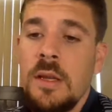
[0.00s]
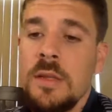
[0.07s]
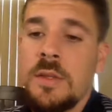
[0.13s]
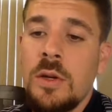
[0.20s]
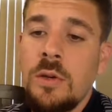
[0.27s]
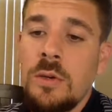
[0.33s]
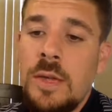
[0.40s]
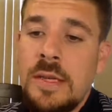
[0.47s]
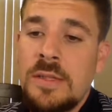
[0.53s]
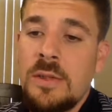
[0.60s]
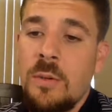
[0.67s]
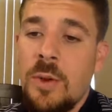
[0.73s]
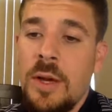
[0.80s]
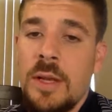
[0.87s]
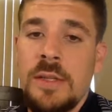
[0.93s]
So that's
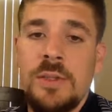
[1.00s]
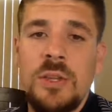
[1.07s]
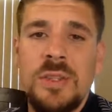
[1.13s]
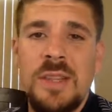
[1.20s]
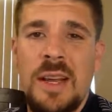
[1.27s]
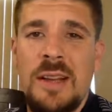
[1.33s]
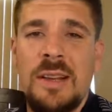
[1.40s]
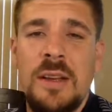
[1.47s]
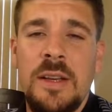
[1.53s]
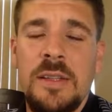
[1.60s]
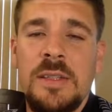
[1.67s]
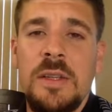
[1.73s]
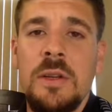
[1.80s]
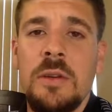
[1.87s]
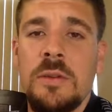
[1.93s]
the way it is. Just like the
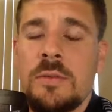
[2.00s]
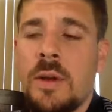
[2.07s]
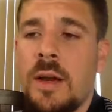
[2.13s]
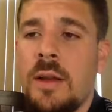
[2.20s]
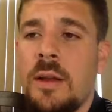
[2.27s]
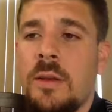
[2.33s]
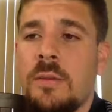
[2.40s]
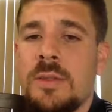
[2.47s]
casinos, right?